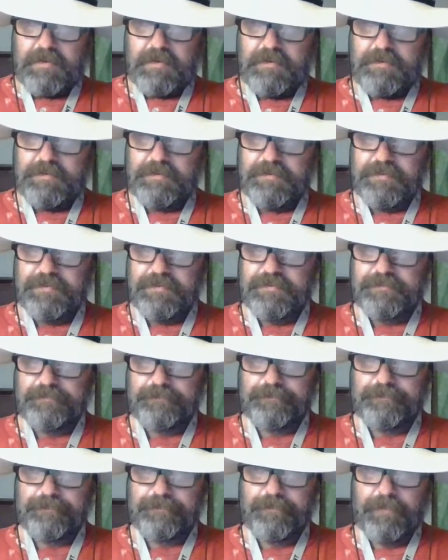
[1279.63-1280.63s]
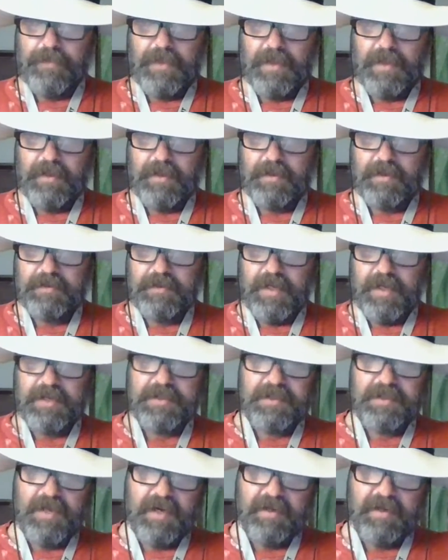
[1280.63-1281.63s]

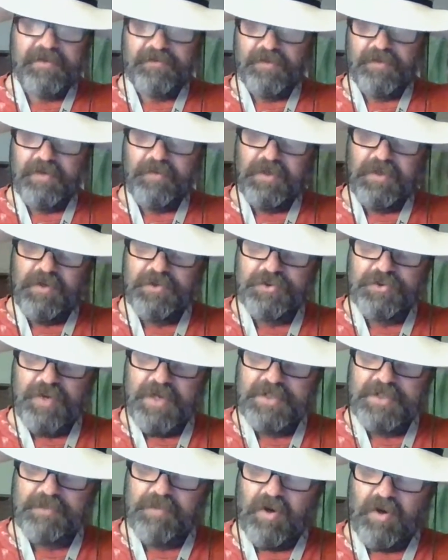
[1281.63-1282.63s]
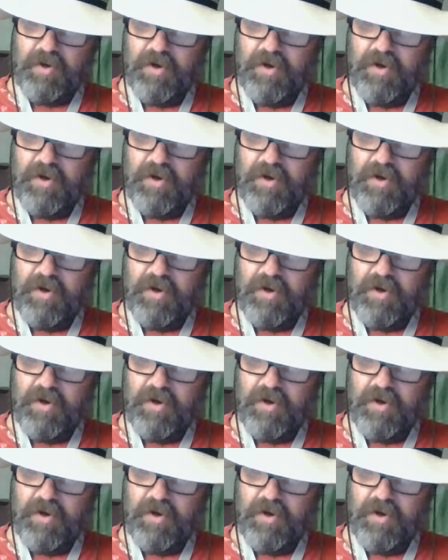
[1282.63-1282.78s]
1993, we know Jurassic Park